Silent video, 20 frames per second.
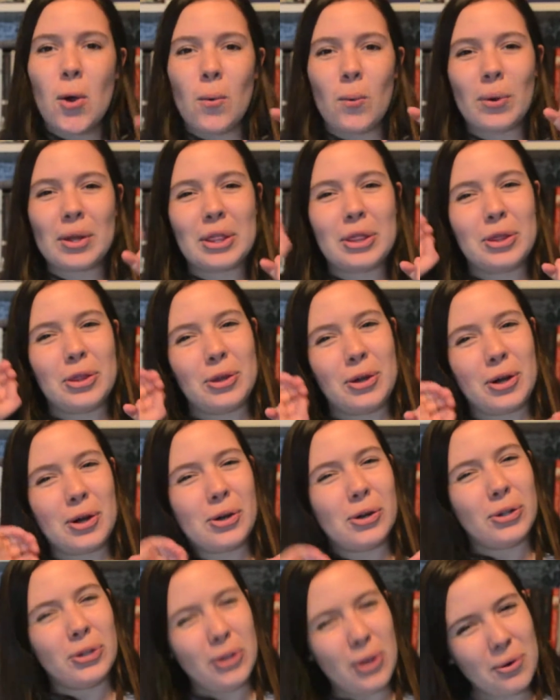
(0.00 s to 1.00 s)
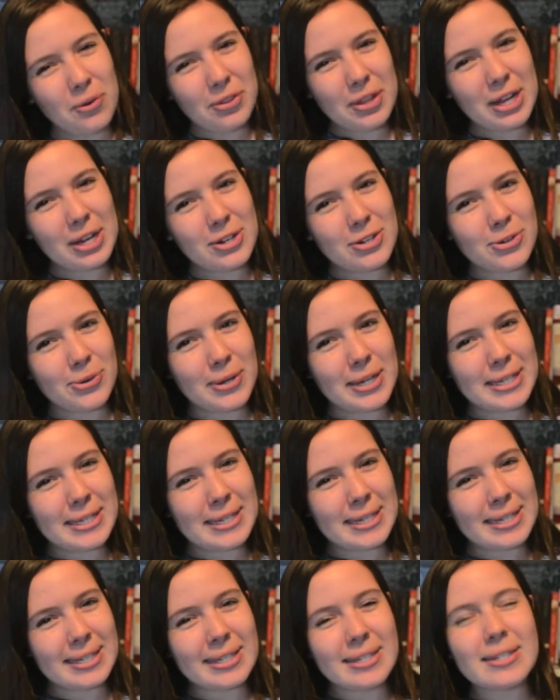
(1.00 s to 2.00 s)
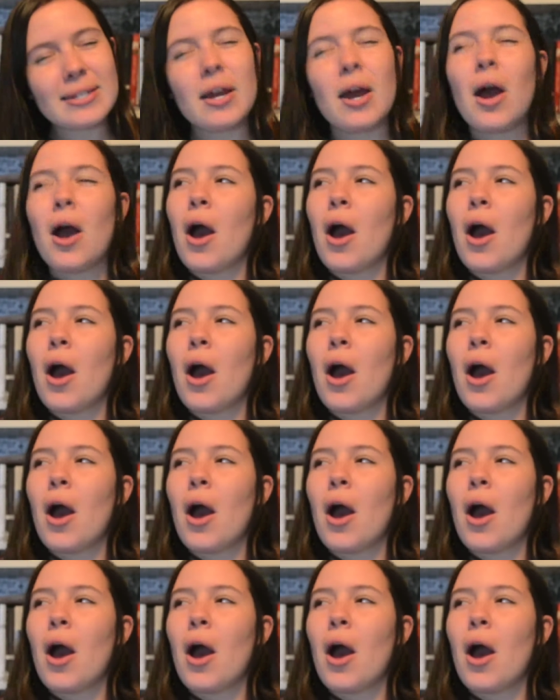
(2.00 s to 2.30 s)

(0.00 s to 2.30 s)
with their clothing choices